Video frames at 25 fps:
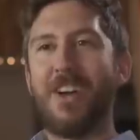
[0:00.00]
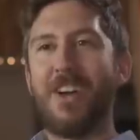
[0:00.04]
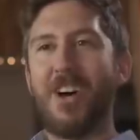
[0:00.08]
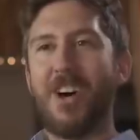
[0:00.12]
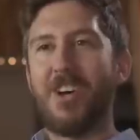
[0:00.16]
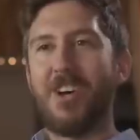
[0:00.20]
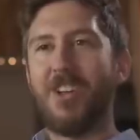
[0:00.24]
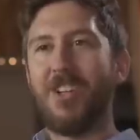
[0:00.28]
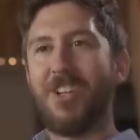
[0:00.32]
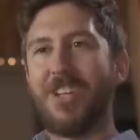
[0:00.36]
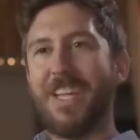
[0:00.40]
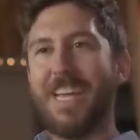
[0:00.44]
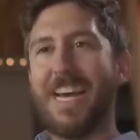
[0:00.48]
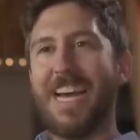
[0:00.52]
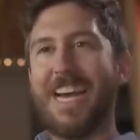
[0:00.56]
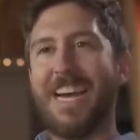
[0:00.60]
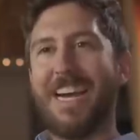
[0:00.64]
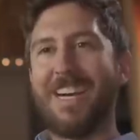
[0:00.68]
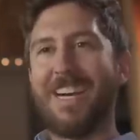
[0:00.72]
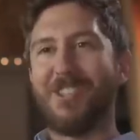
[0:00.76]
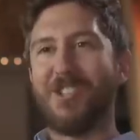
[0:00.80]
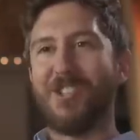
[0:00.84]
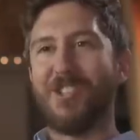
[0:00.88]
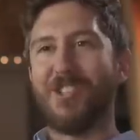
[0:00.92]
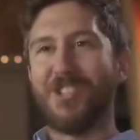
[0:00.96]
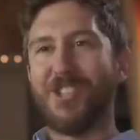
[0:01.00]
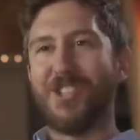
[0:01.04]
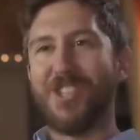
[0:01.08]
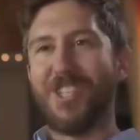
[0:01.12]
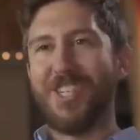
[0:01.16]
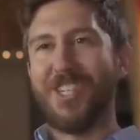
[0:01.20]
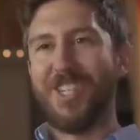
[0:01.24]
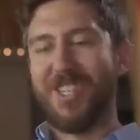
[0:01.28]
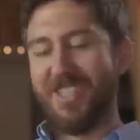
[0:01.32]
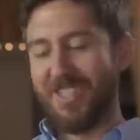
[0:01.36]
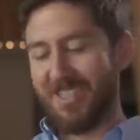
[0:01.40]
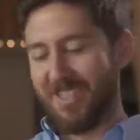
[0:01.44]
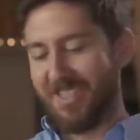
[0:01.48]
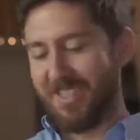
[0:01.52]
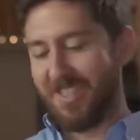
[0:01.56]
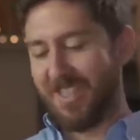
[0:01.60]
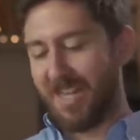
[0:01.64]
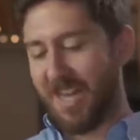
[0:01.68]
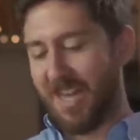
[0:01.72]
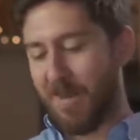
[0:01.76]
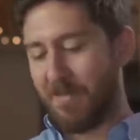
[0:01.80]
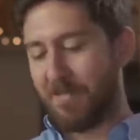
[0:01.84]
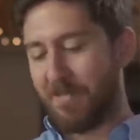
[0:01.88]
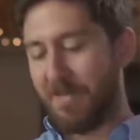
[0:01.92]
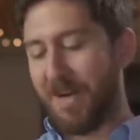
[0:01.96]
All cash,
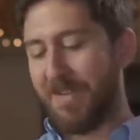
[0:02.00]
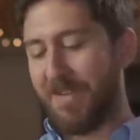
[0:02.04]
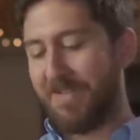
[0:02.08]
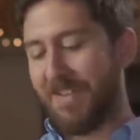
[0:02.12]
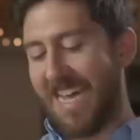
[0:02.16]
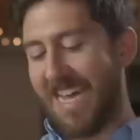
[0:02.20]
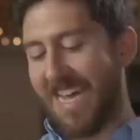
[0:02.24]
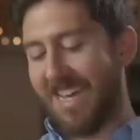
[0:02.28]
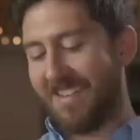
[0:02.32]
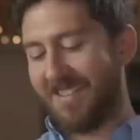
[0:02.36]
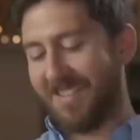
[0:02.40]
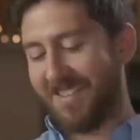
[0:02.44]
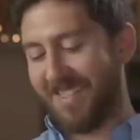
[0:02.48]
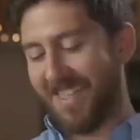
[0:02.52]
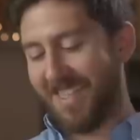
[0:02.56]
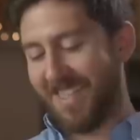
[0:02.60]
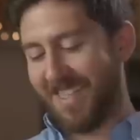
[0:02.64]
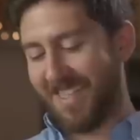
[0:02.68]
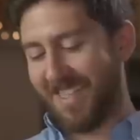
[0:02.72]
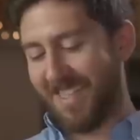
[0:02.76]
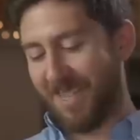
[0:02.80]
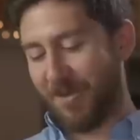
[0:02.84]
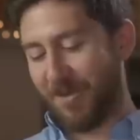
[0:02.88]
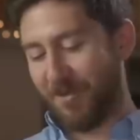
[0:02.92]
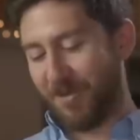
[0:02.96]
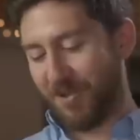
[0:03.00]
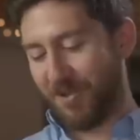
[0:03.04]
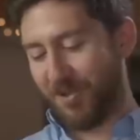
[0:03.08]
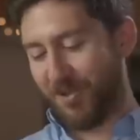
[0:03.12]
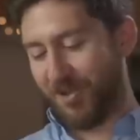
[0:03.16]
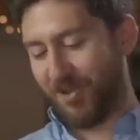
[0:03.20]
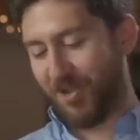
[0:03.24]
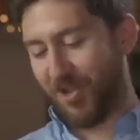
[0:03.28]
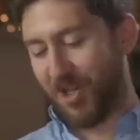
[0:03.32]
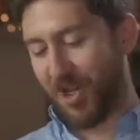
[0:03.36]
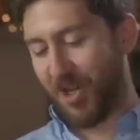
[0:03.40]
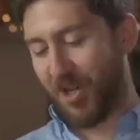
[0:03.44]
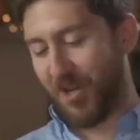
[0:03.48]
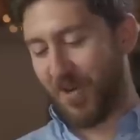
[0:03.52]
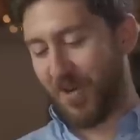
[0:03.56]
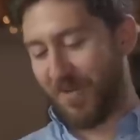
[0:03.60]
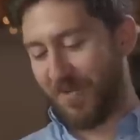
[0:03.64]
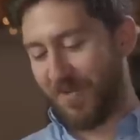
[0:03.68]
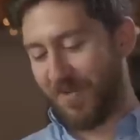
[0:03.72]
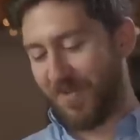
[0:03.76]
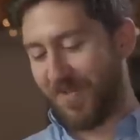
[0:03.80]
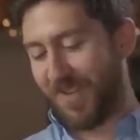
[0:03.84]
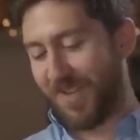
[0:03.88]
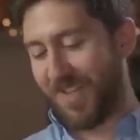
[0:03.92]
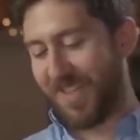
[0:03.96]
above asking. It was so
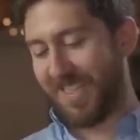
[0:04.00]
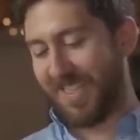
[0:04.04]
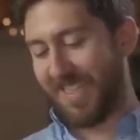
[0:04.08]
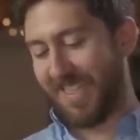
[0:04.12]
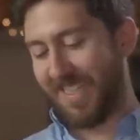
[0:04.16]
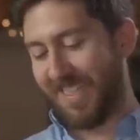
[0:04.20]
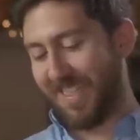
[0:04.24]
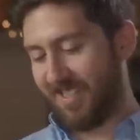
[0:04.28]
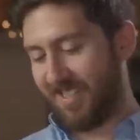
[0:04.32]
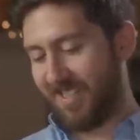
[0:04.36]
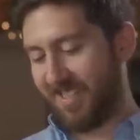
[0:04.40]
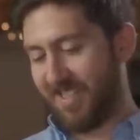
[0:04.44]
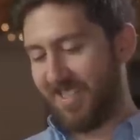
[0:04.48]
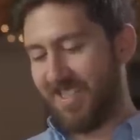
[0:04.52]
funny.